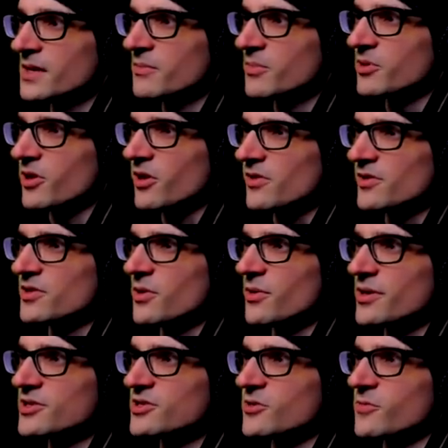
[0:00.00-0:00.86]
With all the
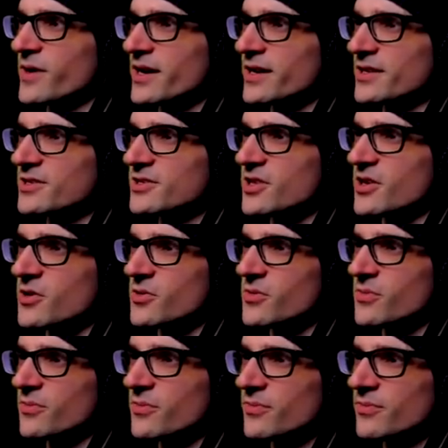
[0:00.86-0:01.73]
noise the way it is,
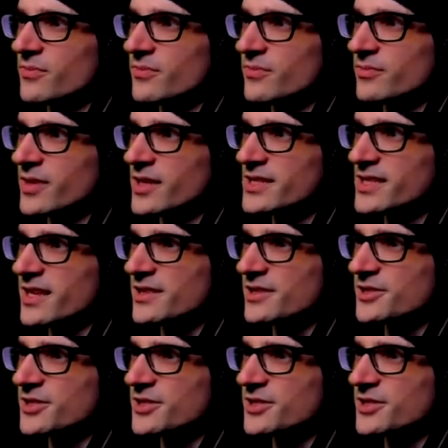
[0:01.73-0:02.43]
though, it's at the